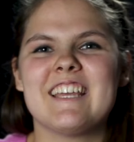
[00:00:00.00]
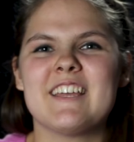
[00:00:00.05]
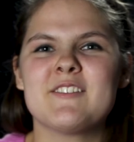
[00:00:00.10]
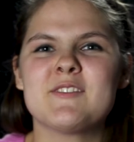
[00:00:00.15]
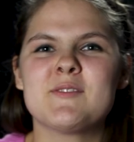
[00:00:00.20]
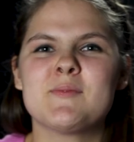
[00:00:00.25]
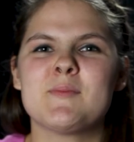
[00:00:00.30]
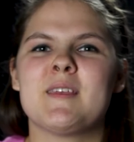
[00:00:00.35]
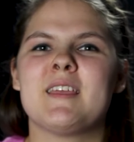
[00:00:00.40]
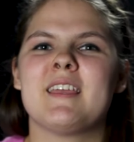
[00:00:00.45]

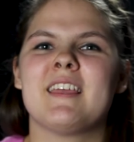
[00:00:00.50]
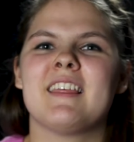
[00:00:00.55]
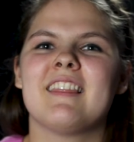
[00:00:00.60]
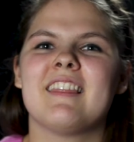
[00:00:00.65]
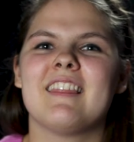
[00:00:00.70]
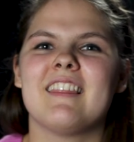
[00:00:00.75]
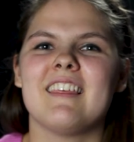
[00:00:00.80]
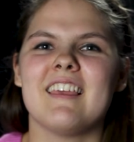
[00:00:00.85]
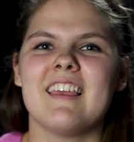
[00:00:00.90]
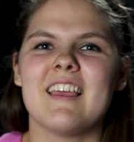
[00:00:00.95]
Gives me
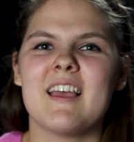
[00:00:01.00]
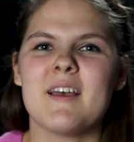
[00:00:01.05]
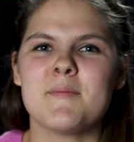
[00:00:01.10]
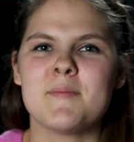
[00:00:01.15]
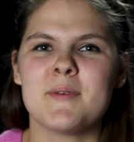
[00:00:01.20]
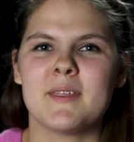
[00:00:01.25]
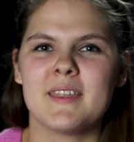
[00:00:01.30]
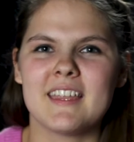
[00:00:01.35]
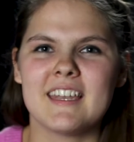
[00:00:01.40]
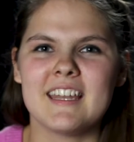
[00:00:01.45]
the
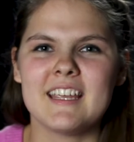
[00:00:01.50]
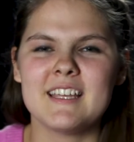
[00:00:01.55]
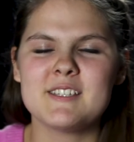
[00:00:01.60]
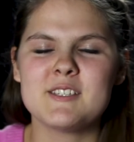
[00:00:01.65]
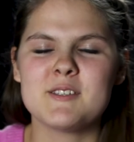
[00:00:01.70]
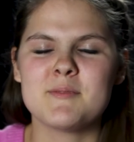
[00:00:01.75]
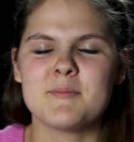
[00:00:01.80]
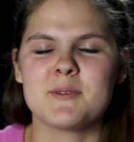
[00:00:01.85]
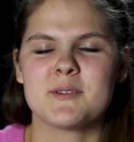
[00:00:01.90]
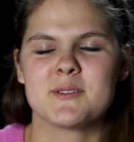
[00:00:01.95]
ability
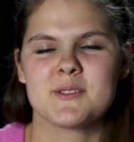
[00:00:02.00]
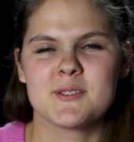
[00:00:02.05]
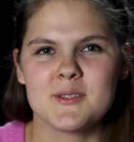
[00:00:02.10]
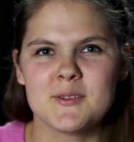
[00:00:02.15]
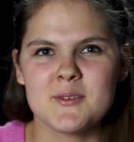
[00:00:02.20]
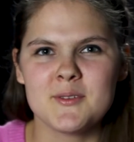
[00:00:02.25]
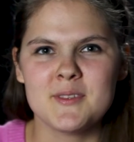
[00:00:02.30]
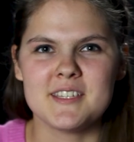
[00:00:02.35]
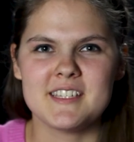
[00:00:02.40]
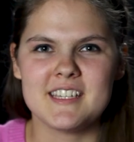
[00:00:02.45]
to
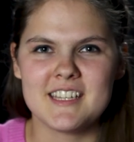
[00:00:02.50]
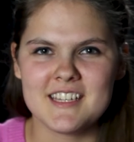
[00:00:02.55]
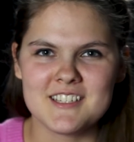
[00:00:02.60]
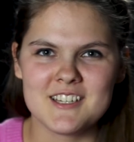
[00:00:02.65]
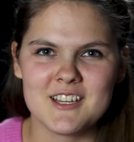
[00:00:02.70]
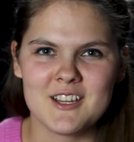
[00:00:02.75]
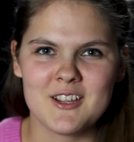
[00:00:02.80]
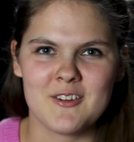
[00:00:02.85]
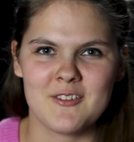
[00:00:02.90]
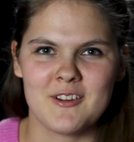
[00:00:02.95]
pursue the
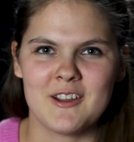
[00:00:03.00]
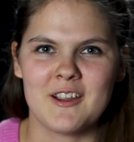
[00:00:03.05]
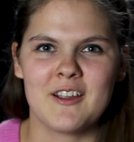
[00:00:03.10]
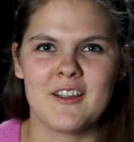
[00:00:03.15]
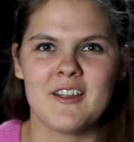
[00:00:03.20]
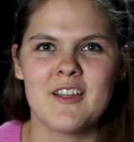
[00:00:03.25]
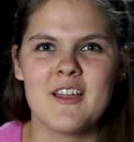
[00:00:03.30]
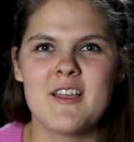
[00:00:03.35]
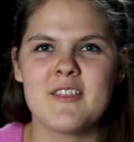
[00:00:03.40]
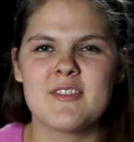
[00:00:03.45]
teaching
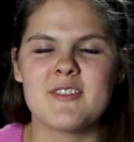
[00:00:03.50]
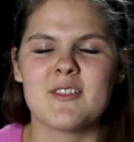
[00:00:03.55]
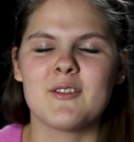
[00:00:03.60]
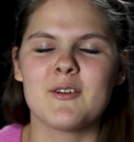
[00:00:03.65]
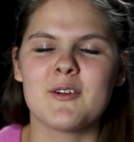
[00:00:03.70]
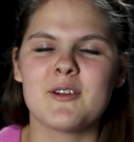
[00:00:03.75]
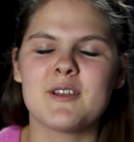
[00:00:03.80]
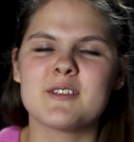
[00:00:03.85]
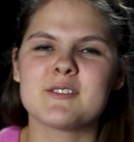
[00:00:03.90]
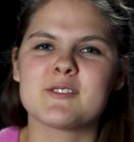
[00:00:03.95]
career the
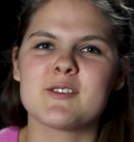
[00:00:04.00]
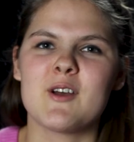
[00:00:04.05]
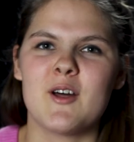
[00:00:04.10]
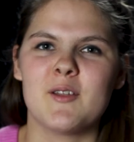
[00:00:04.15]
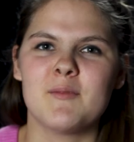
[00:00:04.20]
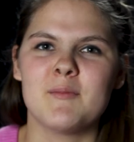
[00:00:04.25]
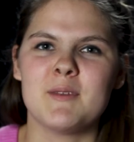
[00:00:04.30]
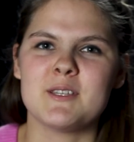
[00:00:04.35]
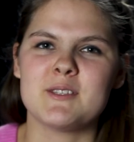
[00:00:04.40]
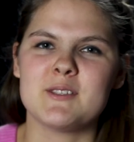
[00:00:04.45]
Lord has
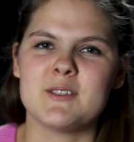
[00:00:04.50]
called me